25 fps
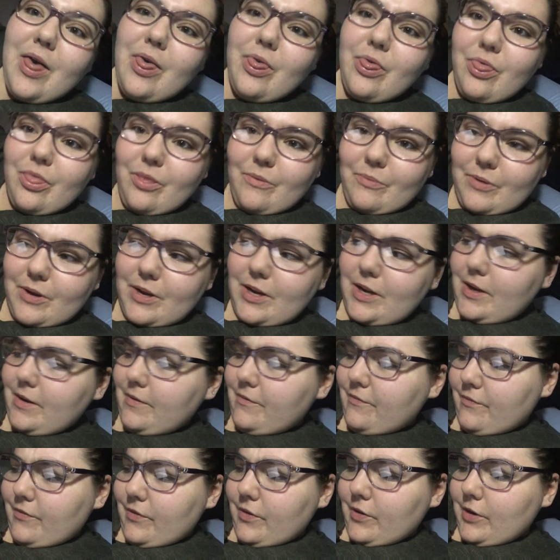
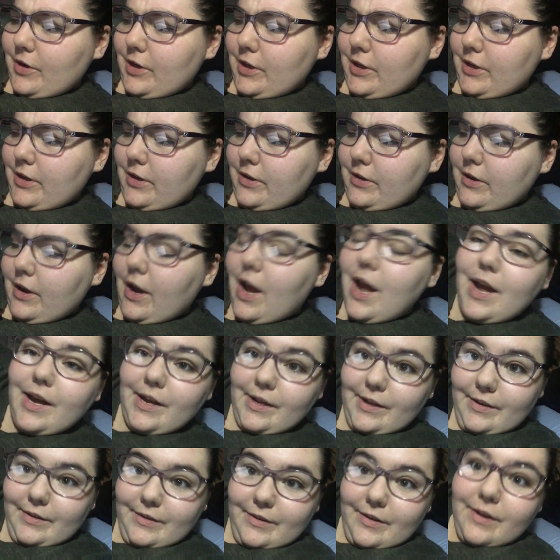
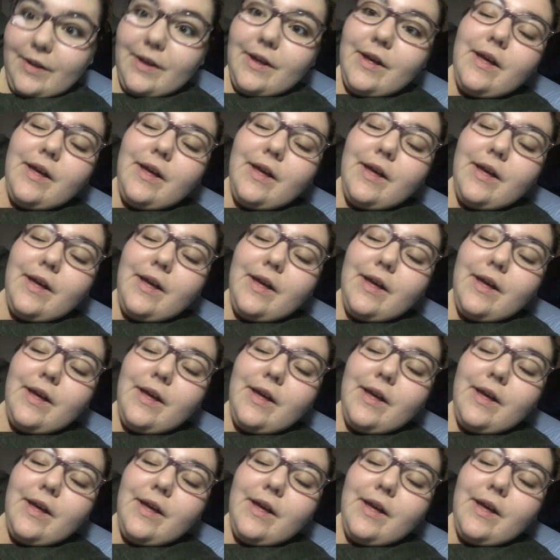3:48.